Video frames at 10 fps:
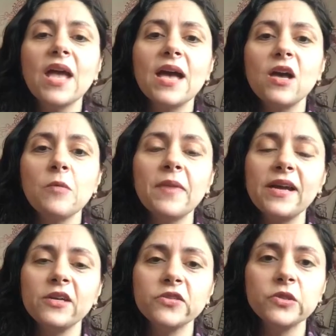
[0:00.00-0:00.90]

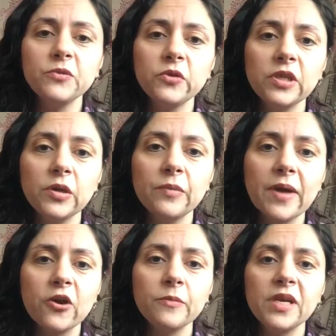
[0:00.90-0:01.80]
I also am doing the
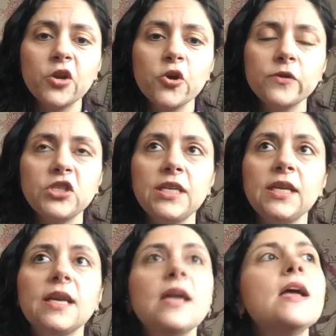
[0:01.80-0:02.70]
empowerment coaching.